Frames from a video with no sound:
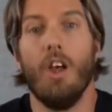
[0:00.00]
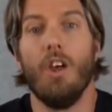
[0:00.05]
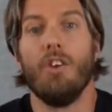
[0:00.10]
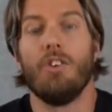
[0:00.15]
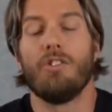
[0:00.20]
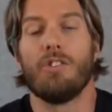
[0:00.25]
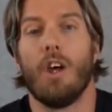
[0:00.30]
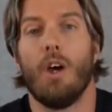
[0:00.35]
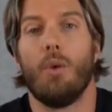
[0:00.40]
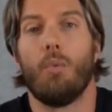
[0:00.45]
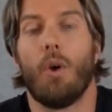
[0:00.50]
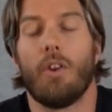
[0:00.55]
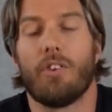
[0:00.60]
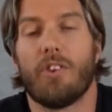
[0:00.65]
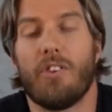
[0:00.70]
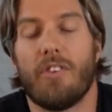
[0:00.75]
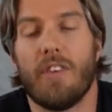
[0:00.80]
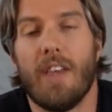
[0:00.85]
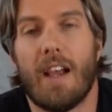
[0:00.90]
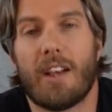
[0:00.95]
So what
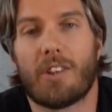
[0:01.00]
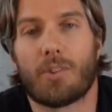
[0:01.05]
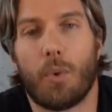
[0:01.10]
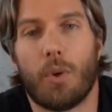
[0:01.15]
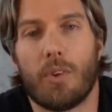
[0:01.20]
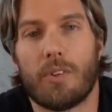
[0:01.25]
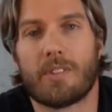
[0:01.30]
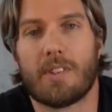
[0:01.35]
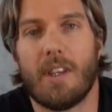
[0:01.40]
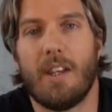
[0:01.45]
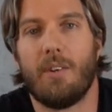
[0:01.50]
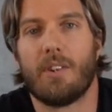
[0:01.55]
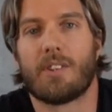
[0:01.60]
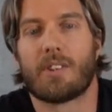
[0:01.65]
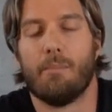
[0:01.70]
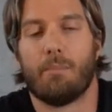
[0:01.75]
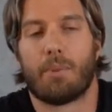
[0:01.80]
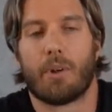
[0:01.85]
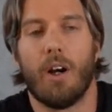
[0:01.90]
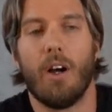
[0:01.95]
does the X1 series
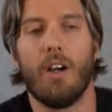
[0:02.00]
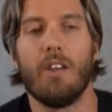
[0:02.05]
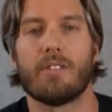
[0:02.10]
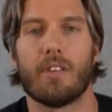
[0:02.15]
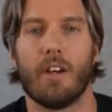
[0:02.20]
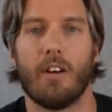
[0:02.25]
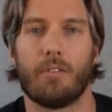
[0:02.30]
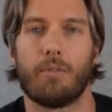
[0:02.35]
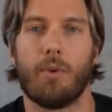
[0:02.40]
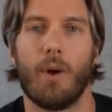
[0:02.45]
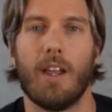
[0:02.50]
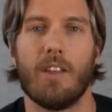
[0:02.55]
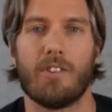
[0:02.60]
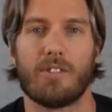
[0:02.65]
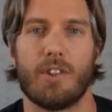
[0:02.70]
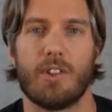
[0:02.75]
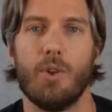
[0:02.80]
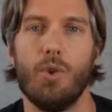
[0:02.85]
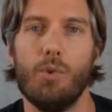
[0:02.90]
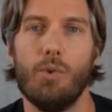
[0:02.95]
comprise of? Well, it's
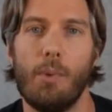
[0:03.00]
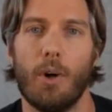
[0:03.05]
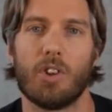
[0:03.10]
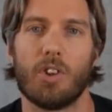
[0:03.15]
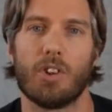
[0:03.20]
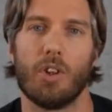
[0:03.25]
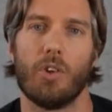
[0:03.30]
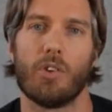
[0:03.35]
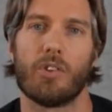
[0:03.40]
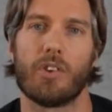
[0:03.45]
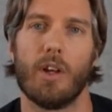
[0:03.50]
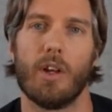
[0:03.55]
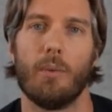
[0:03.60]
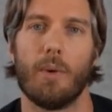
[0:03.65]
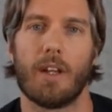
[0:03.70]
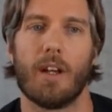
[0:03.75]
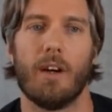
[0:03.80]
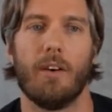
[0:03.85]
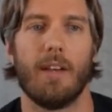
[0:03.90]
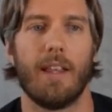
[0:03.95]
two modules that
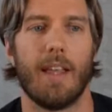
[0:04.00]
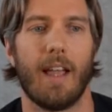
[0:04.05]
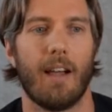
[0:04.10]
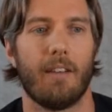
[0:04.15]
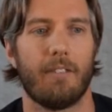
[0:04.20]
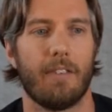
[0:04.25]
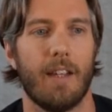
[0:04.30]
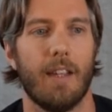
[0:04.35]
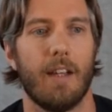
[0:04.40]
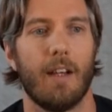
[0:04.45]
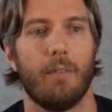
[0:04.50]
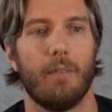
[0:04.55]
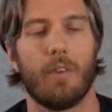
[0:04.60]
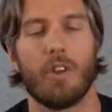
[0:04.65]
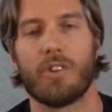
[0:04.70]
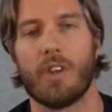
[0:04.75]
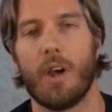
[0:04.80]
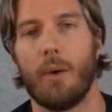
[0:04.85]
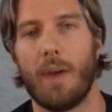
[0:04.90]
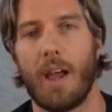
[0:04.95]
we currently have here.
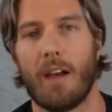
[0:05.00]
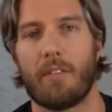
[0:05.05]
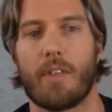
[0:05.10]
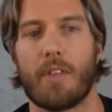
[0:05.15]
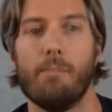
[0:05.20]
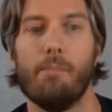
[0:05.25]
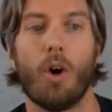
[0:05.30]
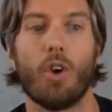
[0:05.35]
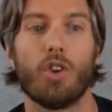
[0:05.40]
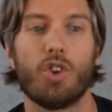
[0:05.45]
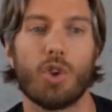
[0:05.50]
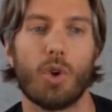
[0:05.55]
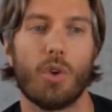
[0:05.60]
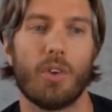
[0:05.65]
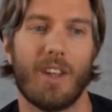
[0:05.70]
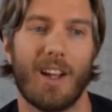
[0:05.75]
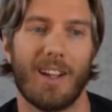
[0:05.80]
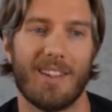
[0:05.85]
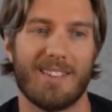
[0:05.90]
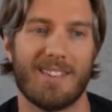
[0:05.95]
So we have the
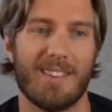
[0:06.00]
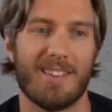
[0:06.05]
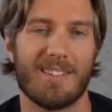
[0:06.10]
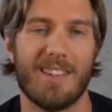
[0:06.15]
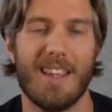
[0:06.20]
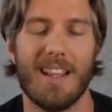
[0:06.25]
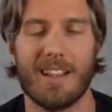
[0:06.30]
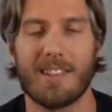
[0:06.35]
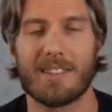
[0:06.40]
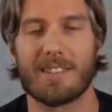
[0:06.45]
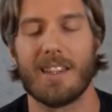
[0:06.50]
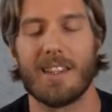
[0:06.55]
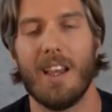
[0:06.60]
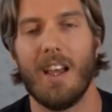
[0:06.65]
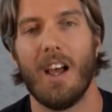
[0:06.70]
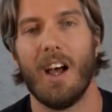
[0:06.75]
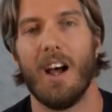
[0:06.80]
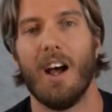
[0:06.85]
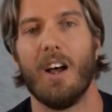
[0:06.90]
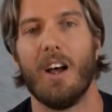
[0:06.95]
module 96,
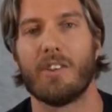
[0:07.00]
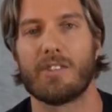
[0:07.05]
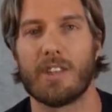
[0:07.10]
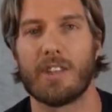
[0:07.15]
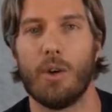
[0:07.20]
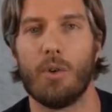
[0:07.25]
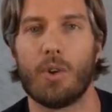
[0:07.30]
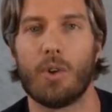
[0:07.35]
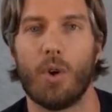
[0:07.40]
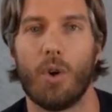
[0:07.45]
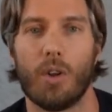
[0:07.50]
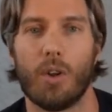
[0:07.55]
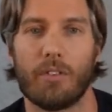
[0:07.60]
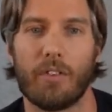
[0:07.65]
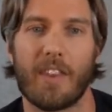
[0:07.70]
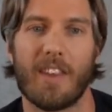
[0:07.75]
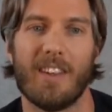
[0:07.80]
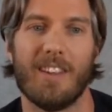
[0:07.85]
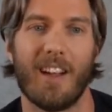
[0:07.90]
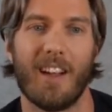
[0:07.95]
so-called
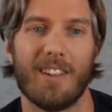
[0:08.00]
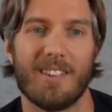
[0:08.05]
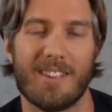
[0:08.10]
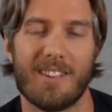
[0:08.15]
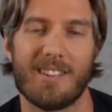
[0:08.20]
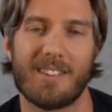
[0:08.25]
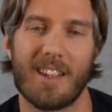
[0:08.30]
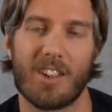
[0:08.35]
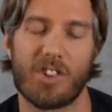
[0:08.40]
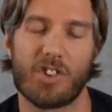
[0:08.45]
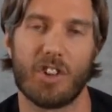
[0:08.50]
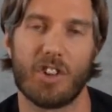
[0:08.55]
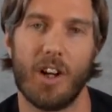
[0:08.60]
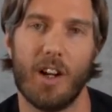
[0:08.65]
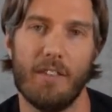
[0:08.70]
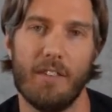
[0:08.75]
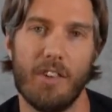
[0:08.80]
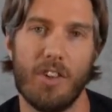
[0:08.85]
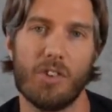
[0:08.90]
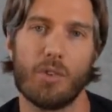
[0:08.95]
for the 96
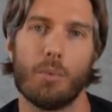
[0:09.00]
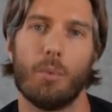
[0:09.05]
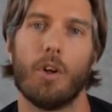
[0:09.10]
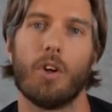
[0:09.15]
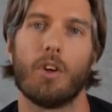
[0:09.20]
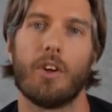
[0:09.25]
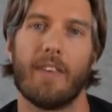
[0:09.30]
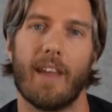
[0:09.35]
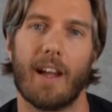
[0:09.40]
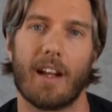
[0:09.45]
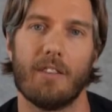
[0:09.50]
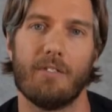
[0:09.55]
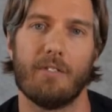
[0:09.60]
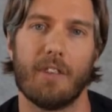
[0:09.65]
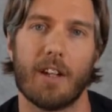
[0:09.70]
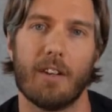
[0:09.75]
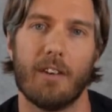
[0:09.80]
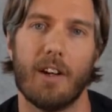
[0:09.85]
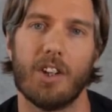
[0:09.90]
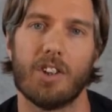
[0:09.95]
drivers, and we'll look at that
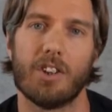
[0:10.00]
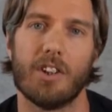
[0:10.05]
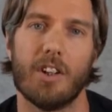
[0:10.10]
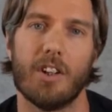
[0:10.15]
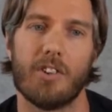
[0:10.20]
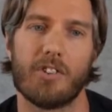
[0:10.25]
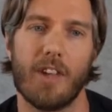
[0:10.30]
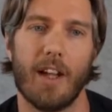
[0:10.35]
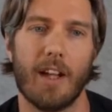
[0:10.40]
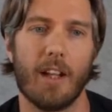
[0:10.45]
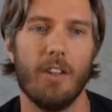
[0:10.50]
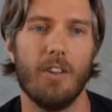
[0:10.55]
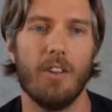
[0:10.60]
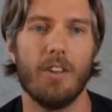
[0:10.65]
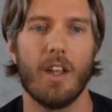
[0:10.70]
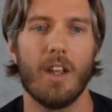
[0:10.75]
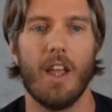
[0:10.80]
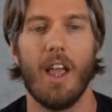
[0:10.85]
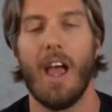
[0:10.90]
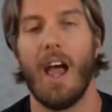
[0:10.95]
configuration in a
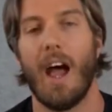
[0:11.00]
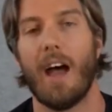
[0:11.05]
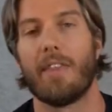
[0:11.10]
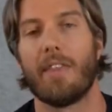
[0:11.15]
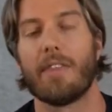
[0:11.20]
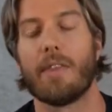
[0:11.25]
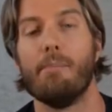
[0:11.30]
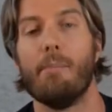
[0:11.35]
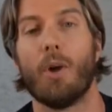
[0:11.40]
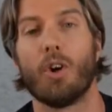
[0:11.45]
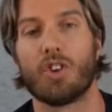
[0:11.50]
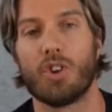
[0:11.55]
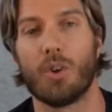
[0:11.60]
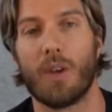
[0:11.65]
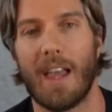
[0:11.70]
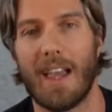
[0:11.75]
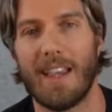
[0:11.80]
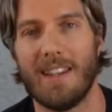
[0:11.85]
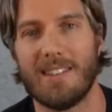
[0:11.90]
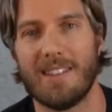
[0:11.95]
second, and the
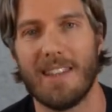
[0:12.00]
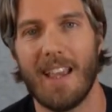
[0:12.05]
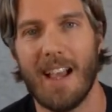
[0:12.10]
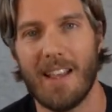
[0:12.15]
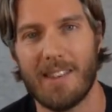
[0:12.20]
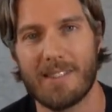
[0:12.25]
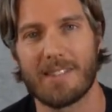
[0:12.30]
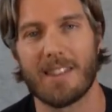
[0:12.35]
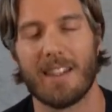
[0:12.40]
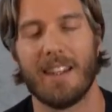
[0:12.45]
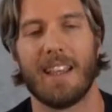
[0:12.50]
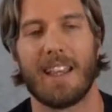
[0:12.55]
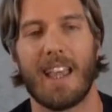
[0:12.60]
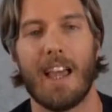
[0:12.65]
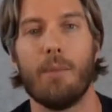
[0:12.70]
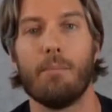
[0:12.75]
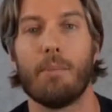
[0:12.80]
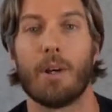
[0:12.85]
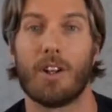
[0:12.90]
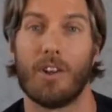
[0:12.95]
module ATS, and
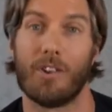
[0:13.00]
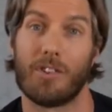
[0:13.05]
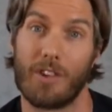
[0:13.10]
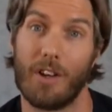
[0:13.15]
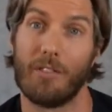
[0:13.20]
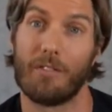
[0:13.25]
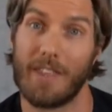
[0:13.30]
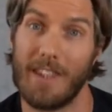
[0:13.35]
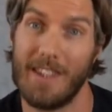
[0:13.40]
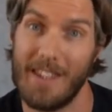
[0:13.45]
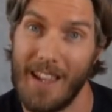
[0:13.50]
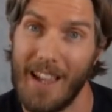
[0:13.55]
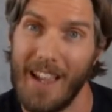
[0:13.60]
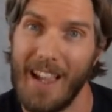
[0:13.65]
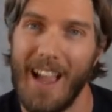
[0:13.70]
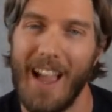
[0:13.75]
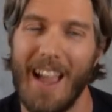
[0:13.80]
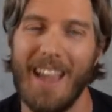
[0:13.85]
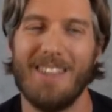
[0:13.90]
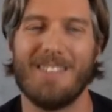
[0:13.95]
again, because of the
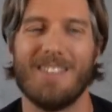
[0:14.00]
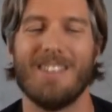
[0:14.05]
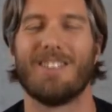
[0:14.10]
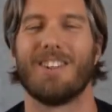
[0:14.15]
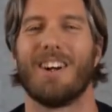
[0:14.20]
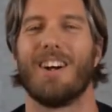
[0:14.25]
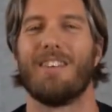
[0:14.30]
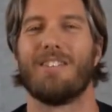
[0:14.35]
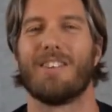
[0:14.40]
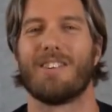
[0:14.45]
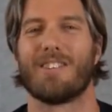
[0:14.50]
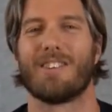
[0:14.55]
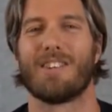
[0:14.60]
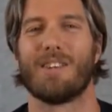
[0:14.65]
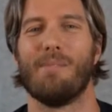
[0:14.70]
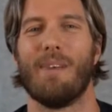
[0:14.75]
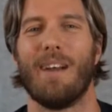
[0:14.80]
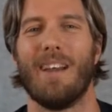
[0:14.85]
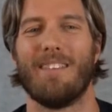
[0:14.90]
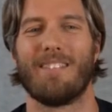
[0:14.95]
80 drivers, as
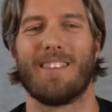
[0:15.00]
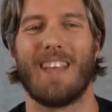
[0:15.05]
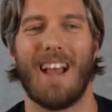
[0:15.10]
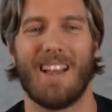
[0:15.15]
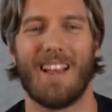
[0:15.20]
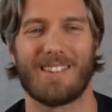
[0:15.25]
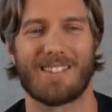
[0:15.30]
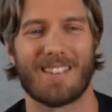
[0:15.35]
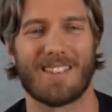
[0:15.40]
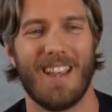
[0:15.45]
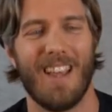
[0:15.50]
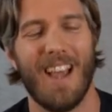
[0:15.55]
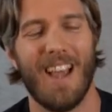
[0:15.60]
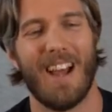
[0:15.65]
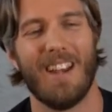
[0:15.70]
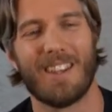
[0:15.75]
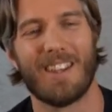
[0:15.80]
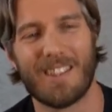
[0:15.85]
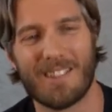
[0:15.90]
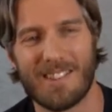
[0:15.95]
you may have guessed.
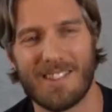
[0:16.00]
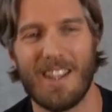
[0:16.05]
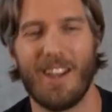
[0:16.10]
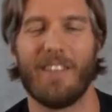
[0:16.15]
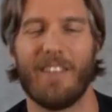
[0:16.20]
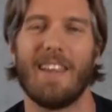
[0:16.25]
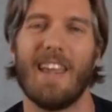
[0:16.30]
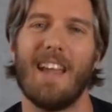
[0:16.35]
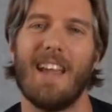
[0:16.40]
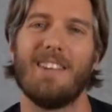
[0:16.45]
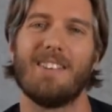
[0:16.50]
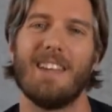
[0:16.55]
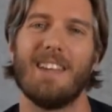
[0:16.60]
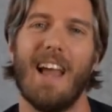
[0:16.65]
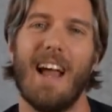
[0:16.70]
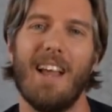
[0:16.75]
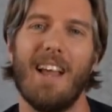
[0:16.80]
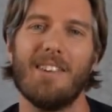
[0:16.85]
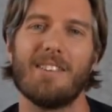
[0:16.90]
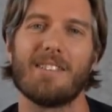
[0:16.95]
And you can see on the
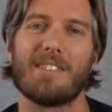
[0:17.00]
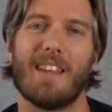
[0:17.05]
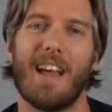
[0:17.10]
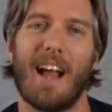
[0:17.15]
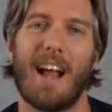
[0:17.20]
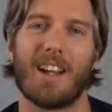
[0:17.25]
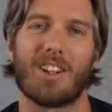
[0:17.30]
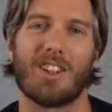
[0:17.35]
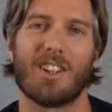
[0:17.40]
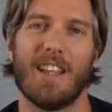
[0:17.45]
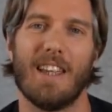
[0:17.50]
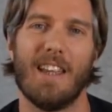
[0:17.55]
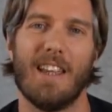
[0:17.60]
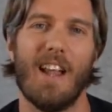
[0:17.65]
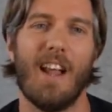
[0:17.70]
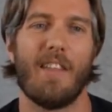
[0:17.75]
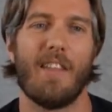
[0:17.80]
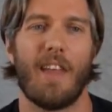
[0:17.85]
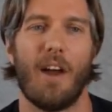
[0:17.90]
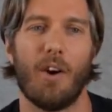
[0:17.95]
ATS that actually
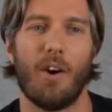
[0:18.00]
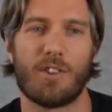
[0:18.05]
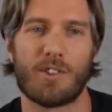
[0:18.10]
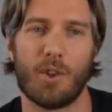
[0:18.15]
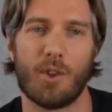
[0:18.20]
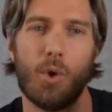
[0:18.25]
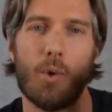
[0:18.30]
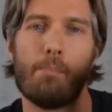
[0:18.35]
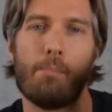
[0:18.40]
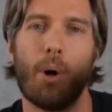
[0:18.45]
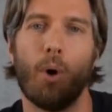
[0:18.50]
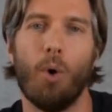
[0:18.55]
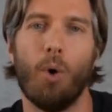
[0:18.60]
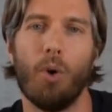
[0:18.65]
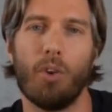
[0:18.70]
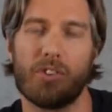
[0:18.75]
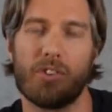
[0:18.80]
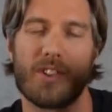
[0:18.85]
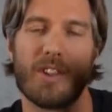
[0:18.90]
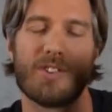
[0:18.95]
there are two
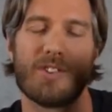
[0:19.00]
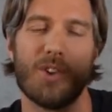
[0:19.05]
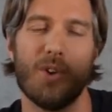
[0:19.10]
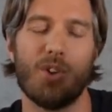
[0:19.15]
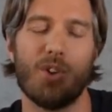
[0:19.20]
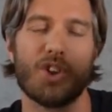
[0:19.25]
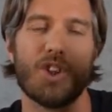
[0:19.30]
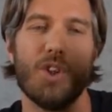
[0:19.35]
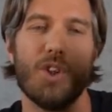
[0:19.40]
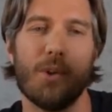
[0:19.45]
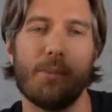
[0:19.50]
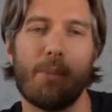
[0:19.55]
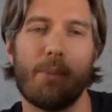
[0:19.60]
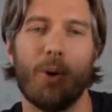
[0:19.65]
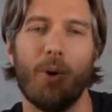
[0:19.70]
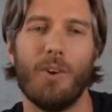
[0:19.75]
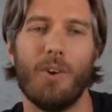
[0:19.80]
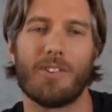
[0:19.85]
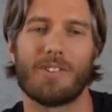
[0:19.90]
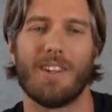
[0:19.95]
ports, the two tune
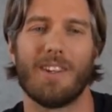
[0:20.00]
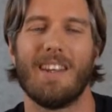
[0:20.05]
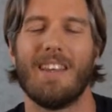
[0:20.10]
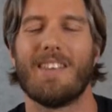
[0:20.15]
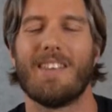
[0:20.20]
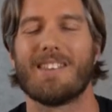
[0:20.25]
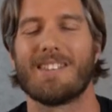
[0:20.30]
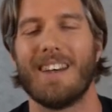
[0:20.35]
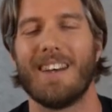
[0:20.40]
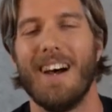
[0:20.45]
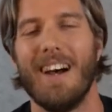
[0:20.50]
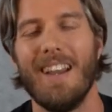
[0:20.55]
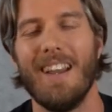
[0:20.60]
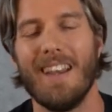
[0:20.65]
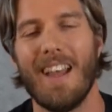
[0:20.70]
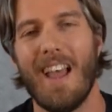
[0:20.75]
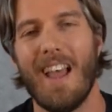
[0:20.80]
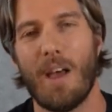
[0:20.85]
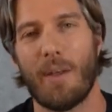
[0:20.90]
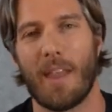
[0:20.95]
ports on either side,
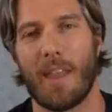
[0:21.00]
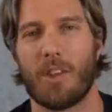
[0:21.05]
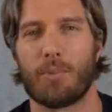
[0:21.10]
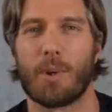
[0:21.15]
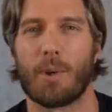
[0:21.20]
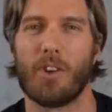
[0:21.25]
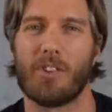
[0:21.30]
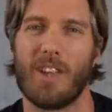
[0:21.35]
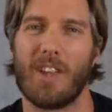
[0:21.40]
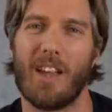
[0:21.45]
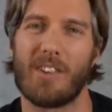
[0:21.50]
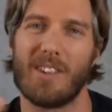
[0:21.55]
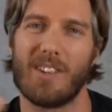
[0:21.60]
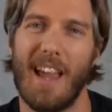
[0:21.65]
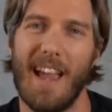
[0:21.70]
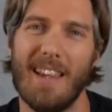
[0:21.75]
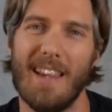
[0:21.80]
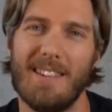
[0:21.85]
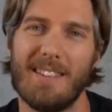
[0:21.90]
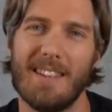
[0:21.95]
and that's because it has an
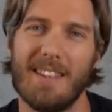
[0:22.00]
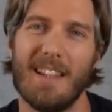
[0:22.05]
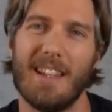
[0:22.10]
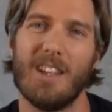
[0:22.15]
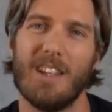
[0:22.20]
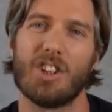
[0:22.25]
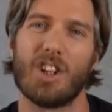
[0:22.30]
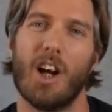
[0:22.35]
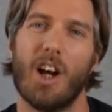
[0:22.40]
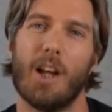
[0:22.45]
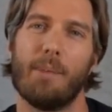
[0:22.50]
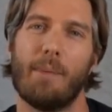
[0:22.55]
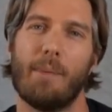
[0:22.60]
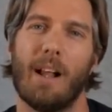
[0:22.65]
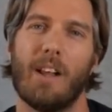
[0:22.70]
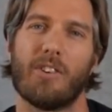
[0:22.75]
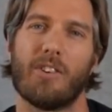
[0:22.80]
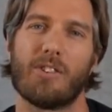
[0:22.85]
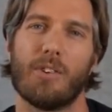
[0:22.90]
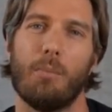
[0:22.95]
18-inch
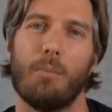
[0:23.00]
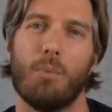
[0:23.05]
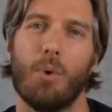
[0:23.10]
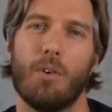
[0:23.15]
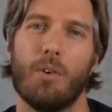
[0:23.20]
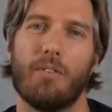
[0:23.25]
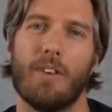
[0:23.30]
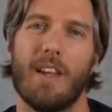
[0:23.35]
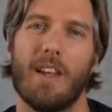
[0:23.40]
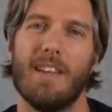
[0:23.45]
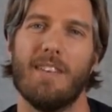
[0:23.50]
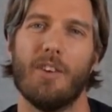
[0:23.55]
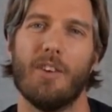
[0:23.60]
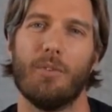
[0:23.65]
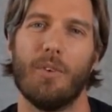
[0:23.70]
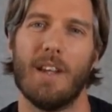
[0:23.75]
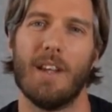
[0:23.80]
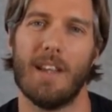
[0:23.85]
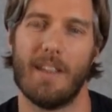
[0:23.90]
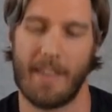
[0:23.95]
iPAL subwoofer in the
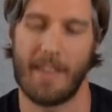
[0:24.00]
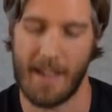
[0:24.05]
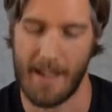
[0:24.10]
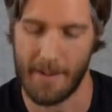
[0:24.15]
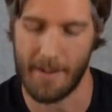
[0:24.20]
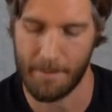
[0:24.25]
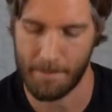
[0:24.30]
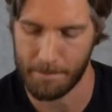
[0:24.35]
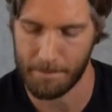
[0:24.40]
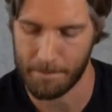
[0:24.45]
rear there.